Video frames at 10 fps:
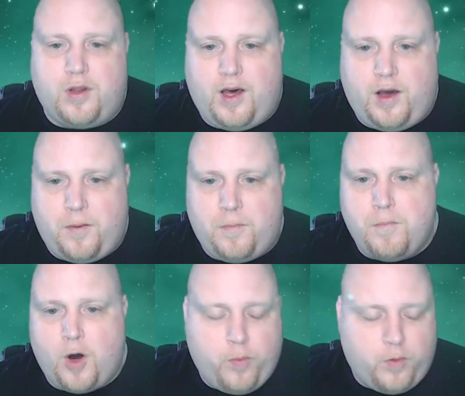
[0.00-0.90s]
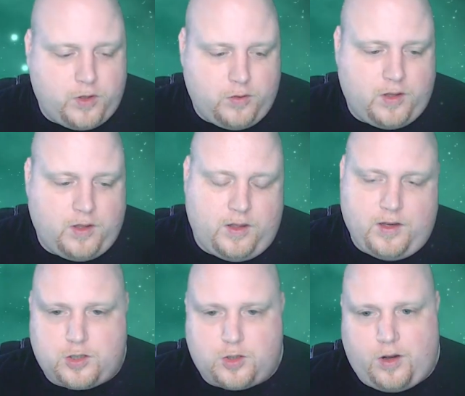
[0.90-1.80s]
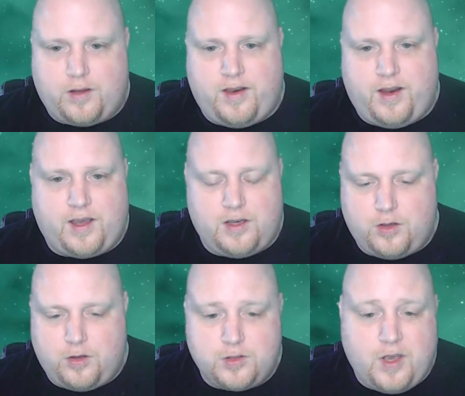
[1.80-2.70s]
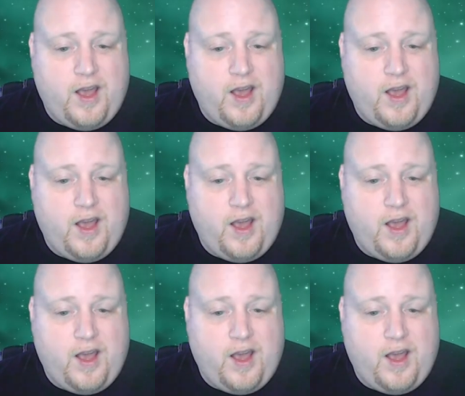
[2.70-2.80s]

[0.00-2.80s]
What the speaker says: mobile unit in a truck that I can use.